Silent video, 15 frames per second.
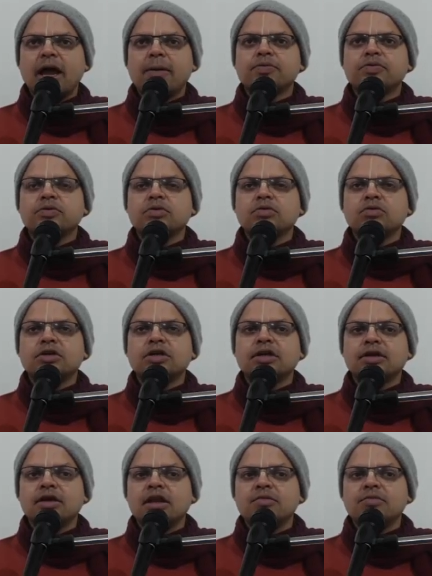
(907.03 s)
absolute
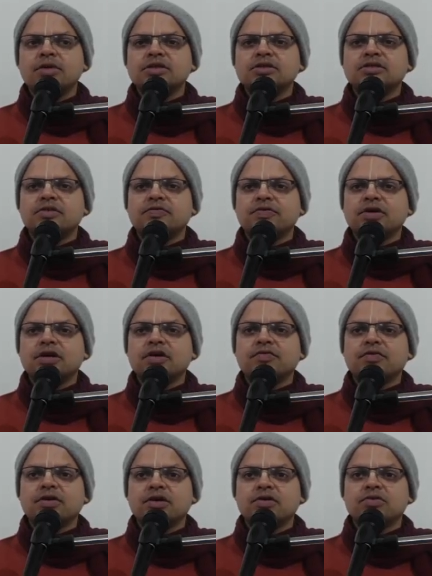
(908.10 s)
realm is difficult
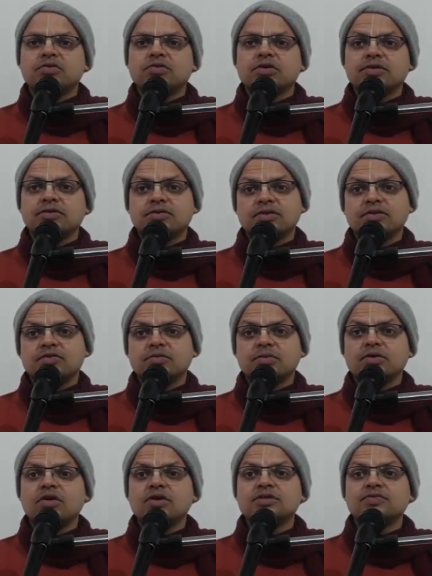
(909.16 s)
for us to conceive
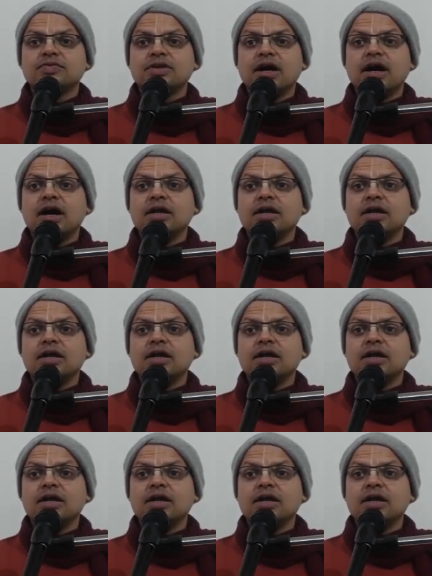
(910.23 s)
because we